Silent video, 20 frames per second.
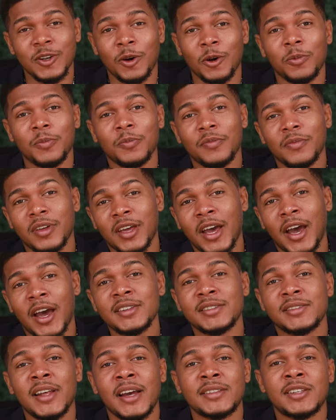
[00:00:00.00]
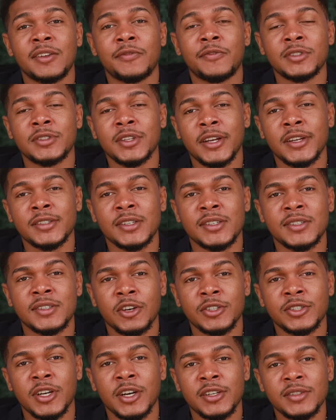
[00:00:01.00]
So guys, that's it for today's
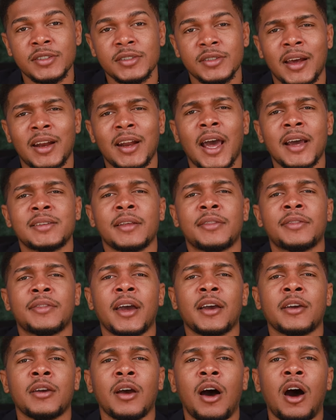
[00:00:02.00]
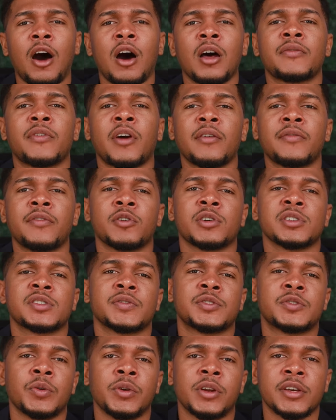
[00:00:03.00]
discussions. I'd like to thank all of our
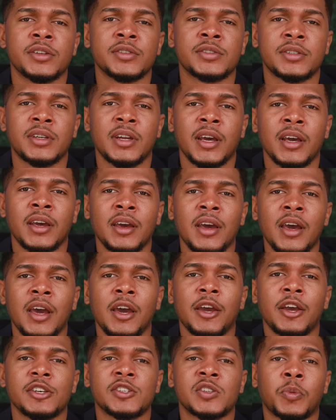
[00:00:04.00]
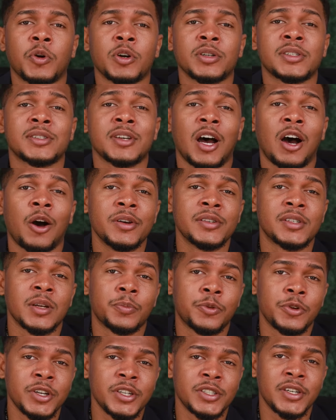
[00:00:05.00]
viewers for tuning in today. Your support is
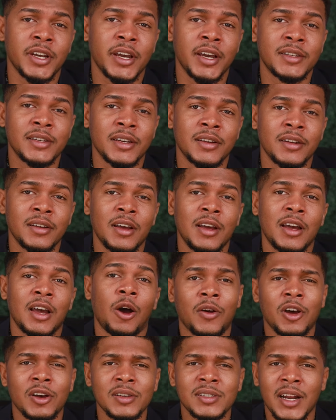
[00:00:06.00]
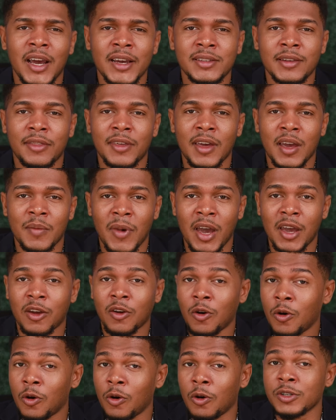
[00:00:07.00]
always appreciated. I'd also like to thank
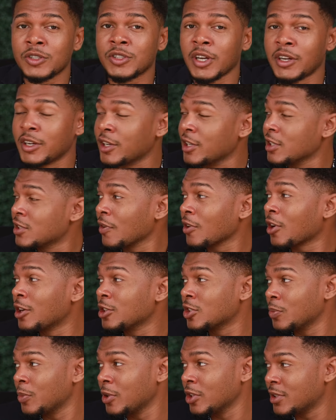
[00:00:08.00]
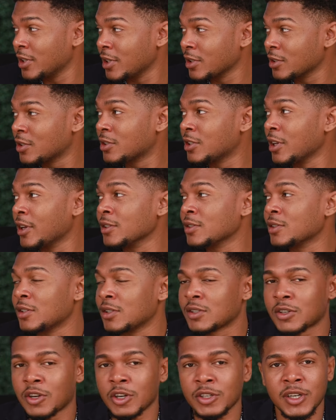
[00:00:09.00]
my co-host Shanice for contributing to
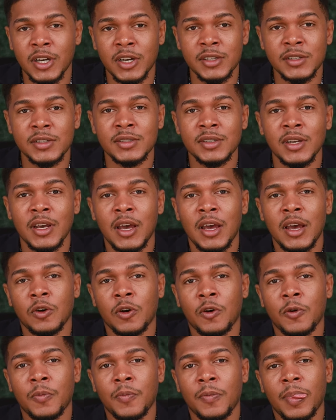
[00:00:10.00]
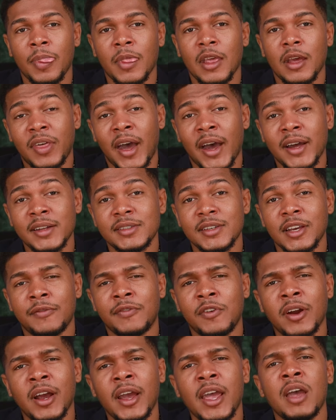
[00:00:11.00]
today's discussions. So with that,
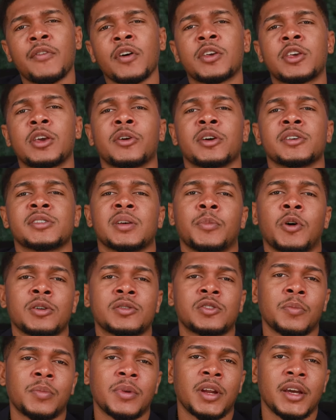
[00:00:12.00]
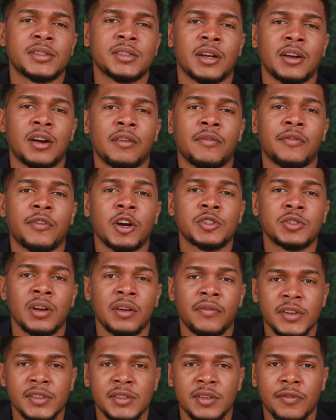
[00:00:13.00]
if you're ever curious about updates on our
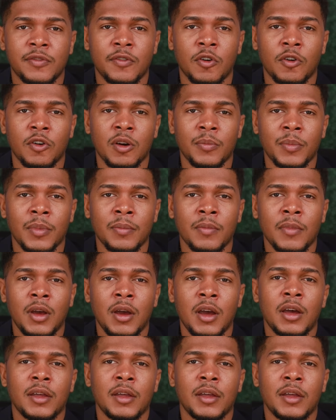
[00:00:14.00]
virtual investor forum,